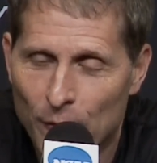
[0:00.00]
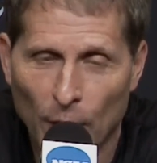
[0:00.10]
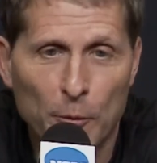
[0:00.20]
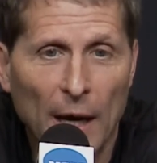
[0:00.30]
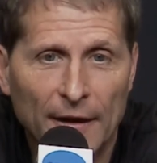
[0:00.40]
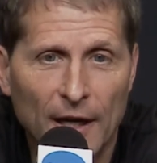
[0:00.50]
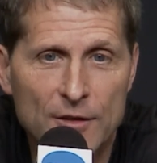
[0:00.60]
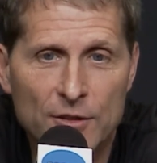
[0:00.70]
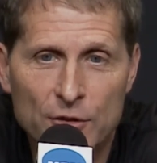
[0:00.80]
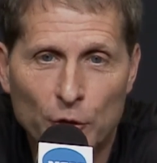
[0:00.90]
one of my
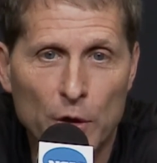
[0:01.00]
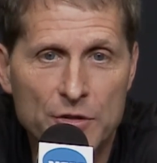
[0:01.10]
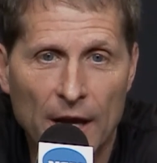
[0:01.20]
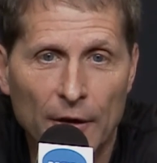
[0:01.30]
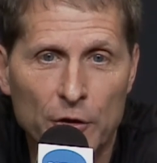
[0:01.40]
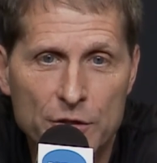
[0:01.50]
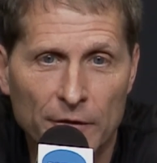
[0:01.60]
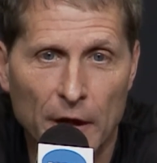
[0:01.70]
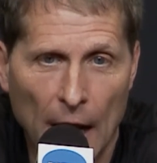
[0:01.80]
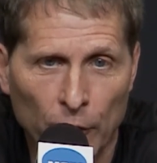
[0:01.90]
cousins, Chris Anderson,
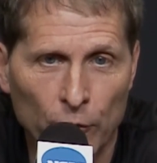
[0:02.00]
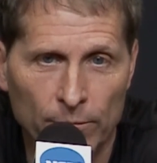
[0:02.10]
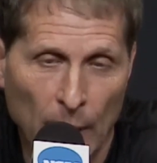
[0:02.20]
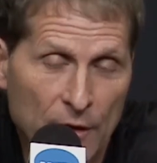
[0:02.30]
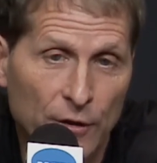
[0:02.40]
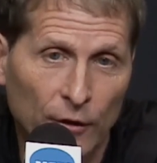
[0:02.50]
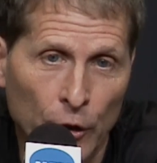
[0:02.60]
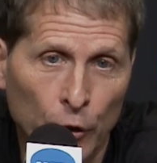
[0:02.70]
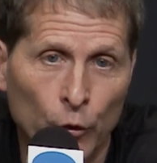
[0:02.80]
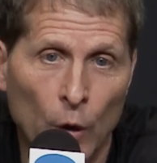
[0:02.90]
that I gr basically
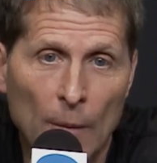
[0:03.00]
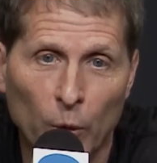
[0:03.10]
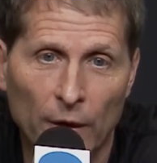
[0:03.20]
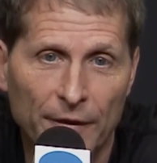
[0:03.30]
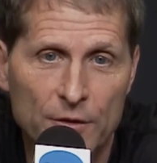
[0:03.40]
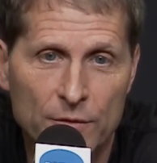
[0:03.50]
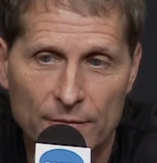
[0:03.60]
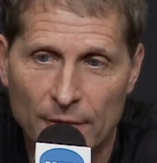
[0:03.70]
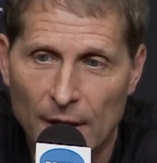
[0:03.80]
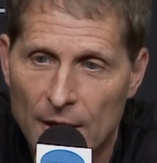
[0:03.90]
grew up with, he's
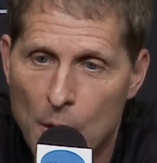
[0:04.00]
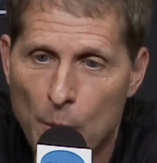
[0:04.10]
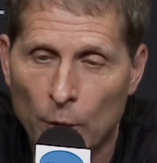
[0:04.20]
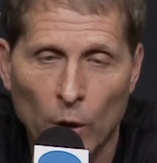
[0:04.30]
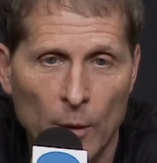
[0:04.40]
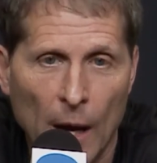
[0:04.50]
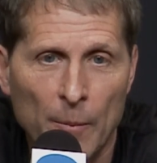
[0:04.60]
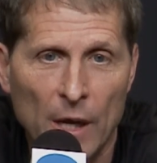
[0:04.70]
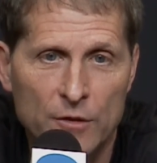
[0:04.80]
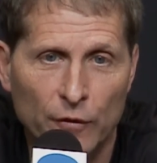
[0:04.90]
been one of my
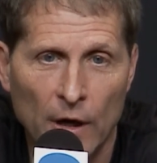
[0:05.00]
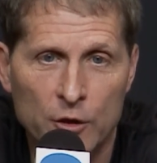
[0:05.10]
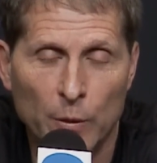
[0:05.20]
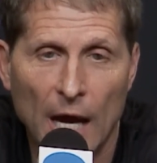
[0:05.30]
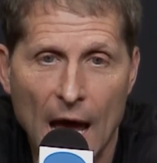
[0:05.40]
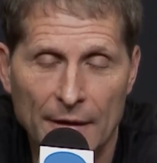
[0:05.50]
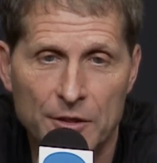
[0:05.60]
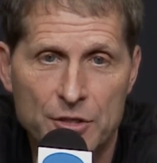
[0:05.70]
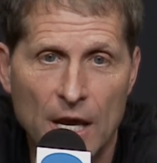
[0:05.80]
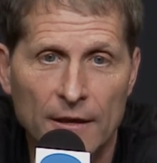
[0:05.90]
best friends when I had to
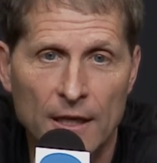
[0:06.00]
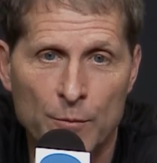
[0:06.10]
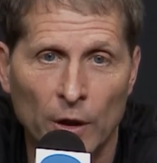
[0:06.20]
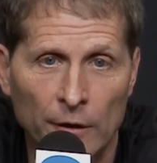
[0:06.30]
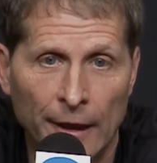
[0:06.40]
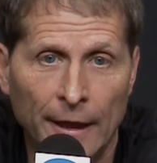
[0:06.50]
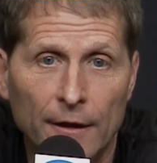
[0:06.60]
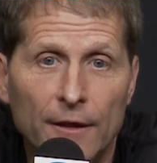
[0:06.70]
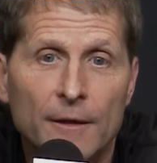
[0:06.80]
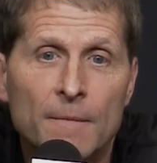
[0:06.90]
send him the
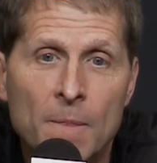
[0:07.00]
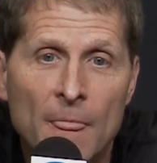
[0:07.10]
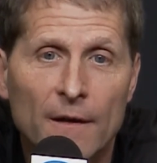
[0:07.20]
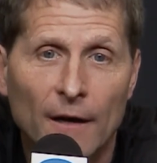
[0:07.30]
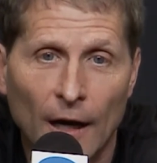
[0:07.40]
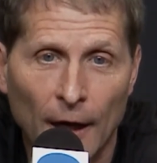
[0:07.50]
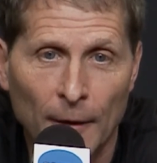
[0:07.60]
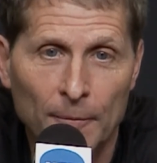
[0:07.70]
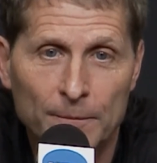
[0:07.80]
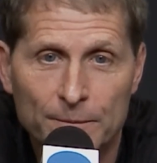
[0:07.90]
link
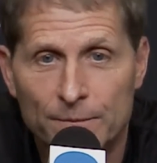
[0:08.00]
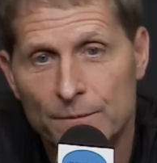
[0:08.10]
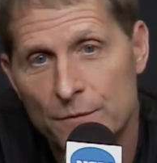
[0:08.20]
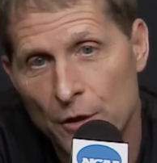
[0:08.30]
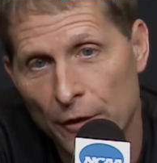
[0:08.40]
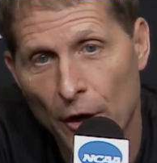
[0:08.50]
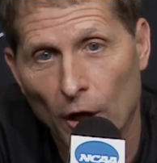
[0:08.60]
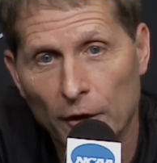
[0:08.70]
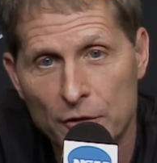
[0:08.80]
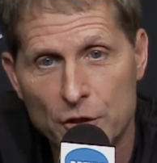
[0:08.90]
um, to the
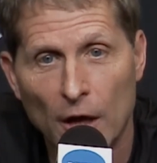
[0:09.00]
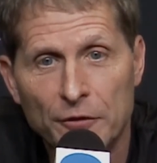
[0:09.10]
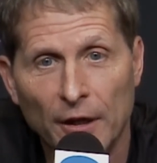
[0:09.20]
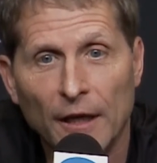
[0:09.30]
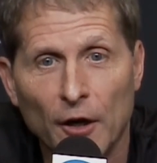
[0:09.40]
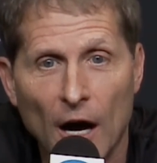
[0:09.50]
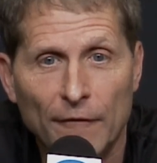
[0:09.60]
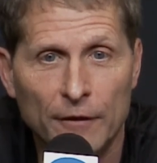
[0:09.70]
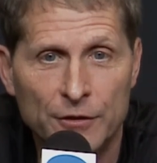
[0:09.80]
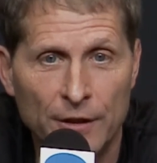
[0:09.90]
Arkansas ticket
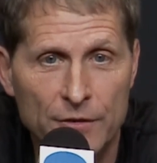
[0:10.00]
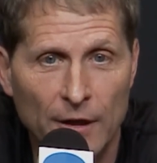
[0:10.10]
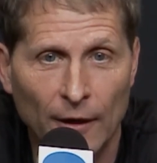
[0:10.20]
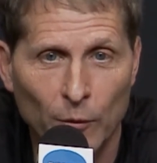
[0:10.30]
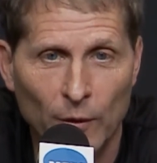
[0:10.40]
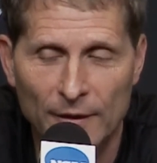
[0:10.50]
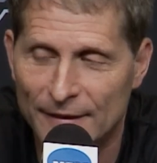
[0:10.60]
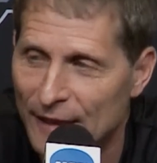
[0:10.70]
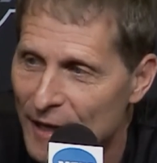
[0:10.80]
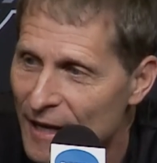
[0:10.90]
office, and he's like,
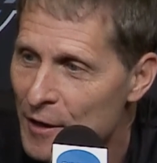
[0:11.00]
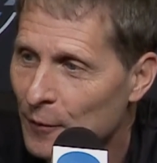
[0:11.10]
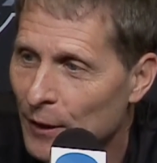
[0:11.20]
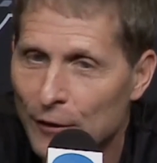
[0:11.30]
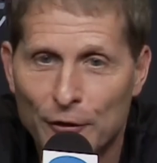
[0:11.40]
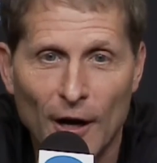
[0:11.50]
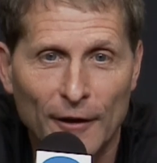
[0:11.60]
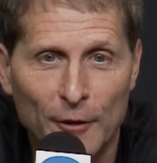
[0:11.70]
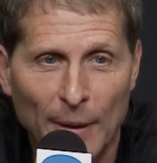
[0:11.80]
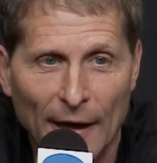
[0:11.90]
what, are you
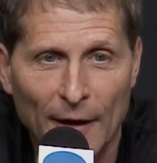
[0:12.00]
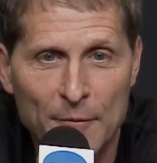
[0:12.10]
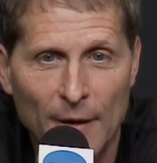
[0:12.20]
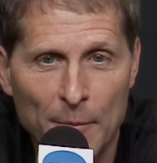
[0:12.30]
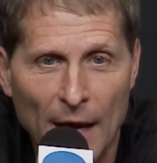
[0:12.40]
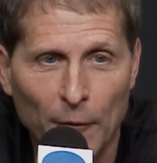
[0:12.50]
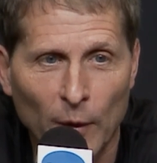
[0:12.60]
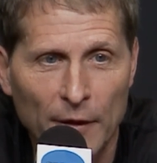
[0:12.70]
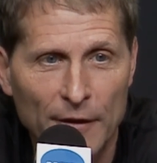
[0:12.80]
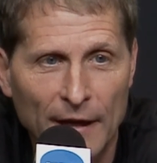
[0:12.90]
talking about? I, am not
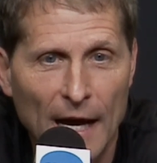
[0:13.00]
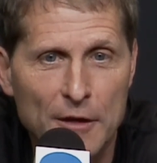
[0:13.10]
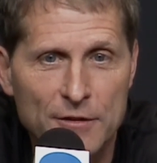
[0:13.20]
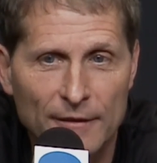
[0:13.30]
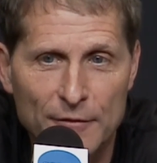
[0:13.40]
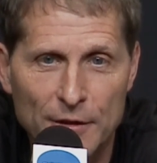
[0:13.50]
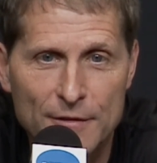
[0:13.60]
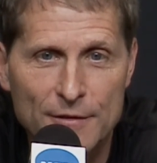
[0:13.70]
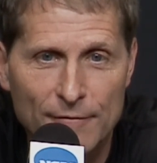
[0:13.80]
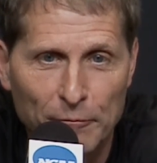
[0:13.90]
one of the guys that
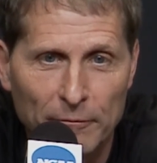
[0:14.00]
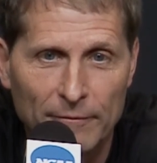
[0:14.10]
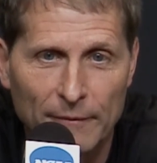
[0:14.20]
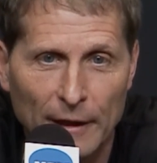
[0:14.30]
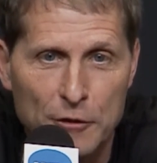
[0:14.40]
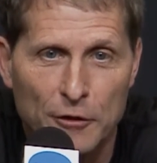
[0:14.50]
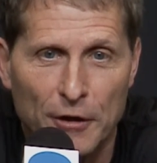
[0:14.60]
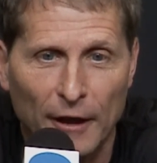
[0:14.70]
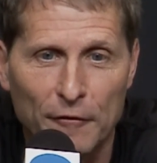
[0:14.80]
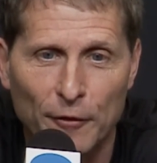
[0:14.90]
just gets a
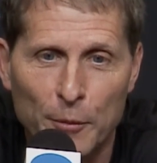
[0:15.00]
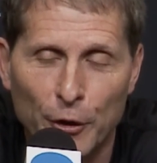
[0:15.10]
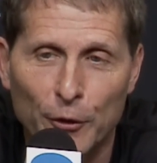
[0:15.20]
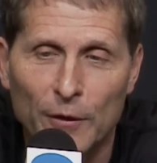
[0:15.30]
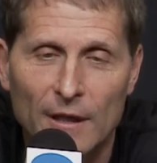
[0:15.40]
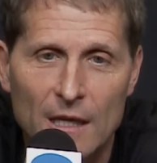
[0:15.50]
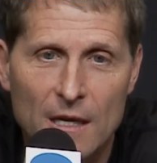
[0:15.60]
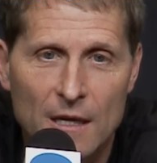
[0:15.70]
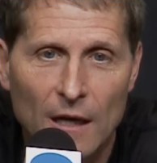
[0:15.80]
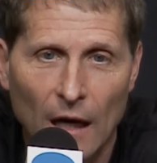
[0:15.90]
ticket from you.
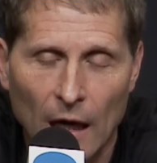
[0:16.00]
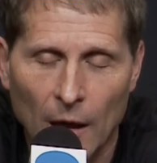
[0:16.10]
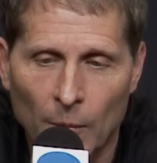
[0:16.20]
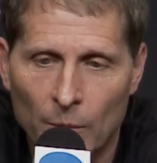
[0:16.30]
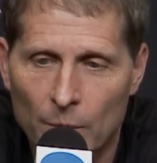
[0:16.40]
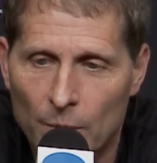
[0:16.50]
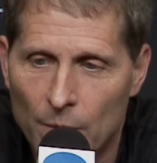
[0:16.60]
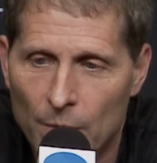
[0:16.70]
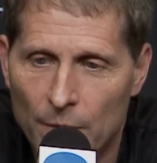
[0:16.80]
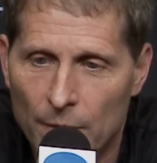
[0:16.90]
Um,
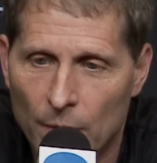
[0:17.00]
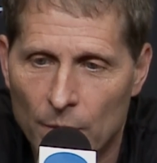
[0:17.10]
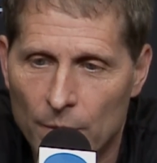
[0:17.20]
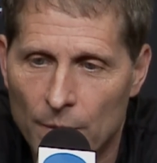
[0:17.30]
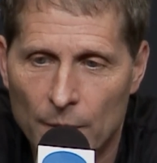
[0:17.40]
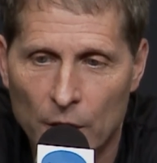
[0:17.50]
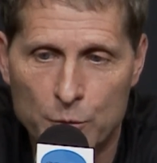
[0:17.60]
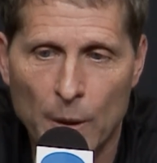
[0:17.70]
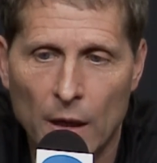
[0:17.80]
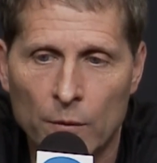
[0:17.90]
it's
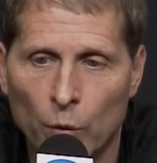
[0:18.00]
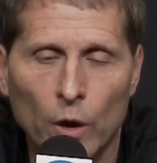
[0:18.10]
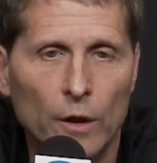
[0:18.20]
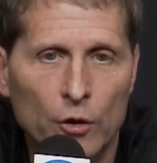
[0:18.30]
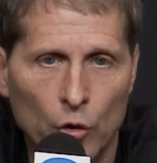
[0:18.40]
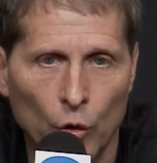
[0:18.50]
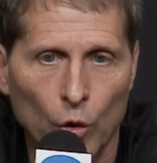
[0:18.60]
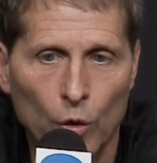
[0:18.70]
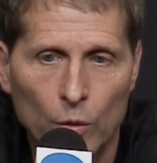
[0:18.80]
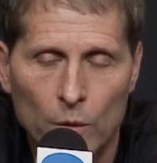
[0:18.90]
been really
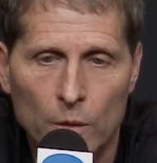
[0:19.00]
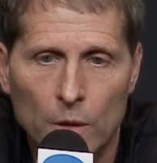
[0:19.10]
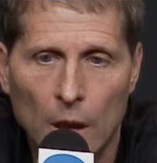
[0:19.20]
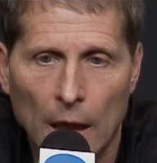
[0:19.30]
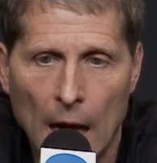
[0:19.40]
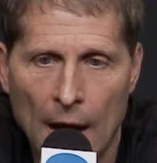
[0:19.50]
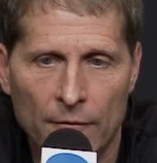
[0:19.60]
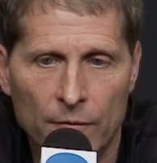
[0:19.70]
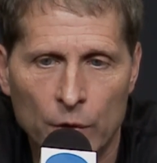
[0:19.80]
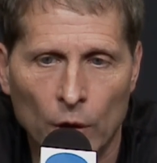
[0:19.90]
cool. Uh, I
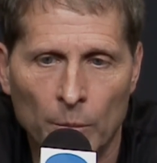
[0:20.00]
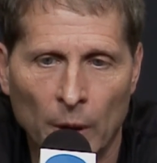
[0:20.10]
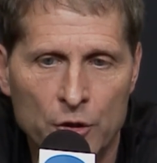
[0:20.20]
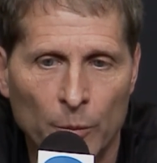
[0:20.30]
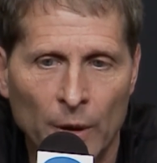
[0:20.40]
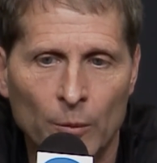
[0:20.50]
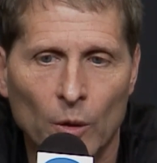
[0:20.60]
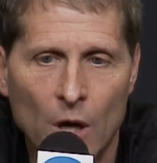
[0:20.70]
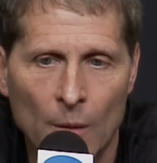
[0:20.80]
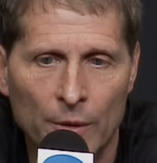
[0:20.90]
have, you know, a bunch of people
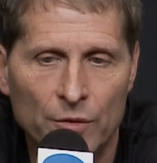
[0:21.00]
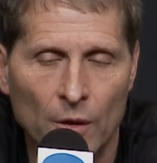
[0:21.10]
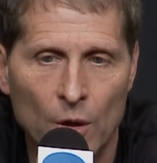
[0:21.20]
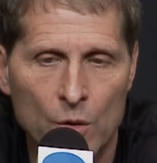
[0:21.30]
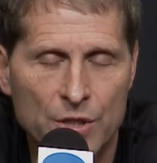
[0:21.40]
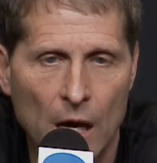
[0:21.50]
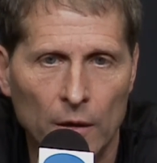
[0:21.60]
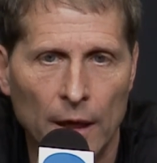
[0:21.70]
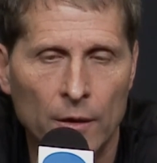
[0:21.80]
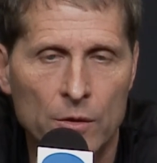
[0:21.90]
coming to the hotel
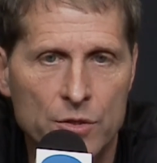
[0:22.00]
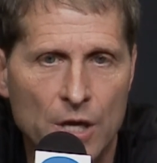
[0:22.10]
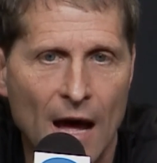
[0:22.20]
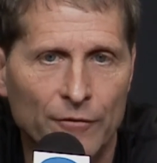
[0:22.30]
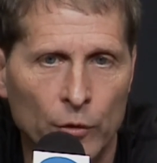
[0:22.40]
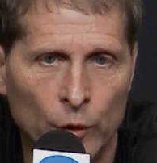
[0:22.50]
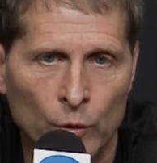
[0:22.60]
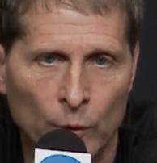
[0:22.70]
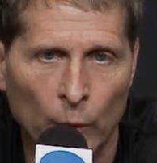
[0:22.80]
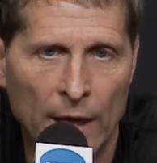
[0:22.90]
later this
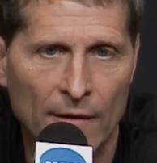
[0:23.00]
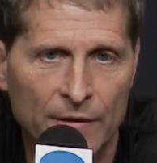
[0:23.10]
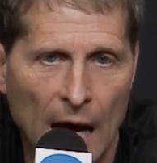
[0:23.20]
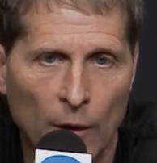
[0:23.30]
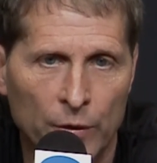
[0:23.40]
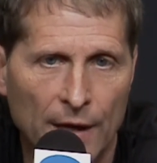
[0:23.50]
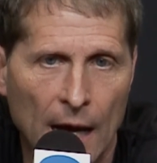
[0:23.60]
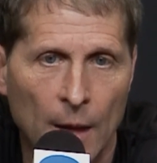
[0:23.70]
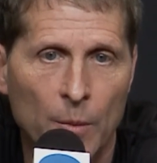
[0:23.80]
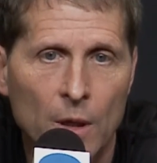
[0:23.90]
afternoon, and we have
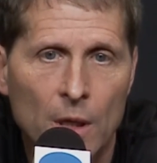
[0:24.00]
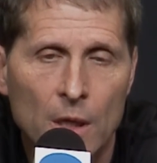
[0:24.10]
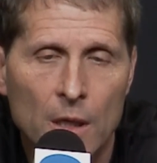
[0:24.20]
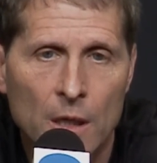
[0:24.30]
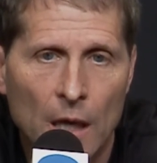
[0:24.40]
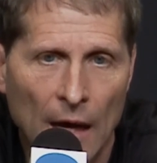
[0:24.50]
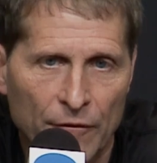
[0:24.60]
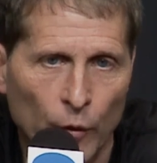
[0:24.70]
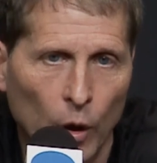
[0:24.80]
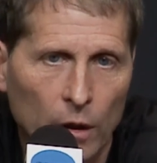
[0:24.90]
downtime at
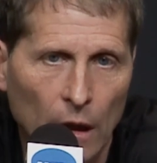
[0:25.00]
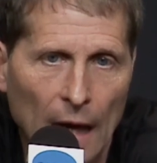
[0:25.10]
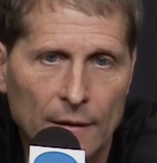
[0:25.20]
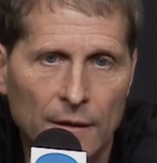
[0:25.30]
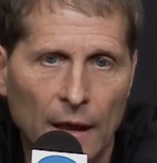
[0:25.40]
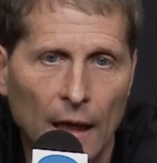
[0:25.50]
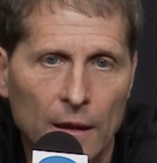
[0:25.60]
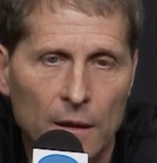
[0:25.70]
four o'clock today.